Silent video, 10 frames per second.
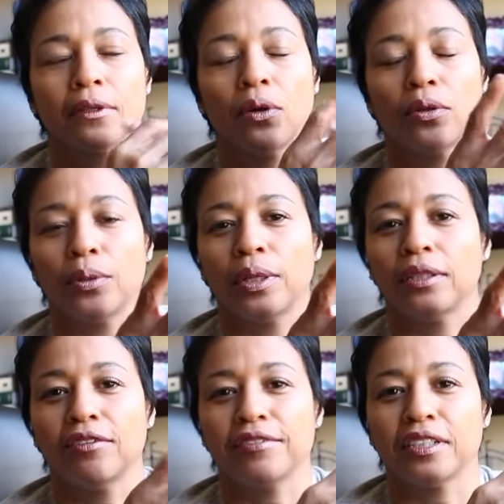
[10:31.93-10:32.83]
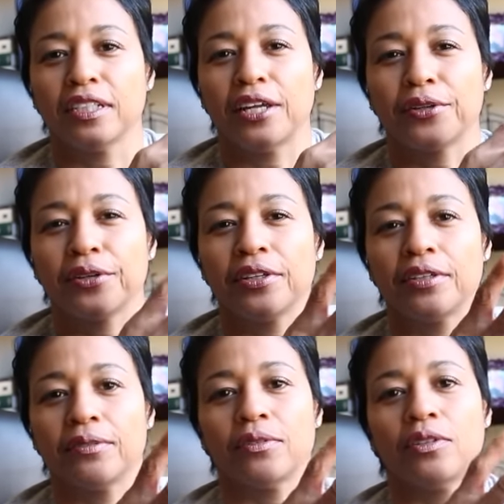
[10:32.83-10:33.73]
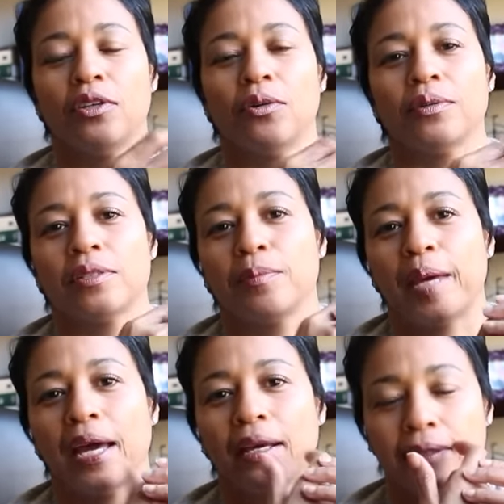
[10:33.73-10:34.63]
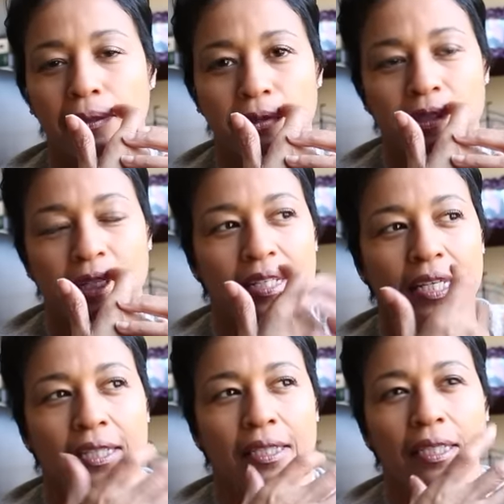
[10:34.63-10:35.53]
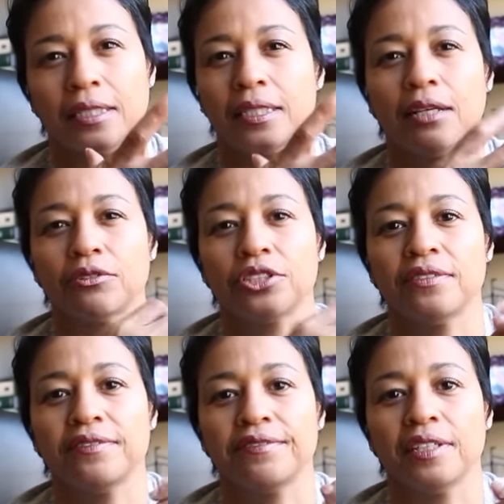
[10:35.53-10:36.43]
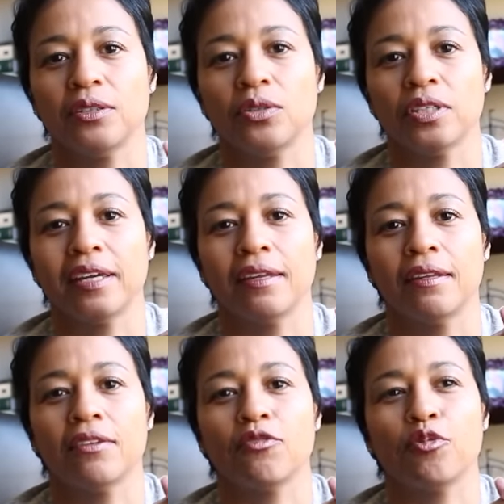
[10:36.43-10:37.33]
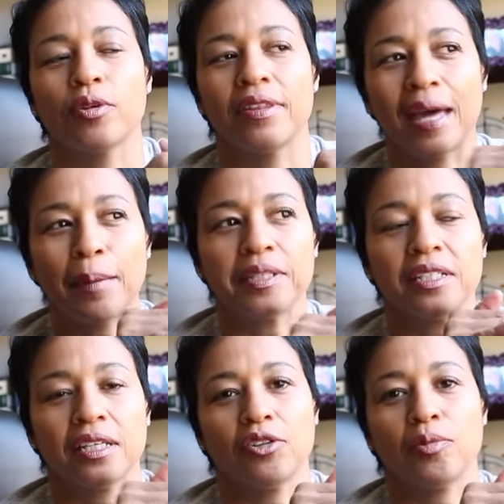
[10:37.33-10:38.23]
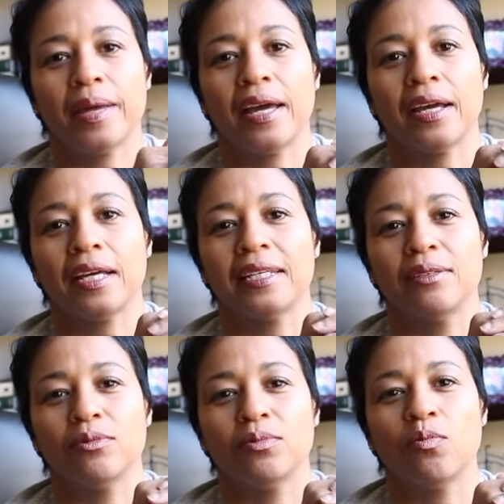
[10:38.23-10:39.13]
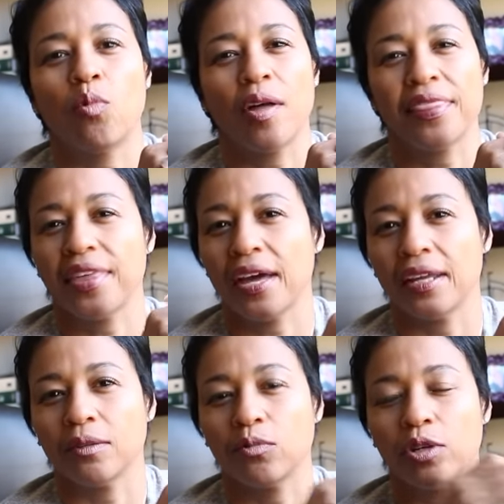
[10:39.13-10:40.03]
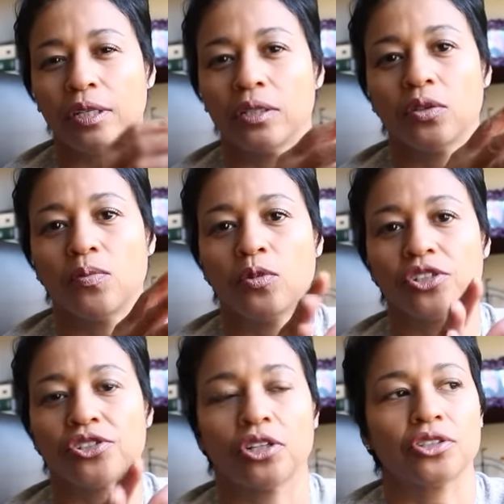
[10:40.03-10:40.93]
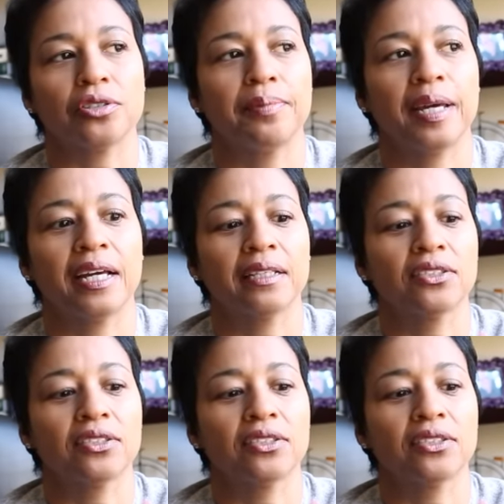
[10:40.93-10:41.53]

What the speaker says: although I loved the leather, it was a bag that would kind of get that slouchy feel. And for that particular bag, I didn't want that. I wanted a little more structured bag.